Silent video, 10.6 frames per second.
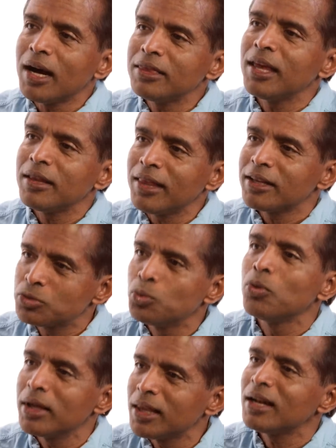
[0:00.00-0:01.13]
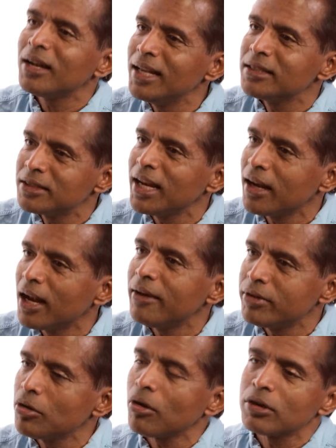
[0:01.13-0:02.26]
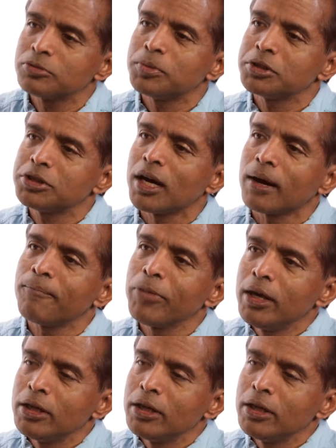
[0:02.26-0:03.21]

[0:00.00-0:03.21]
I think that's worth at least $10, $11 per share.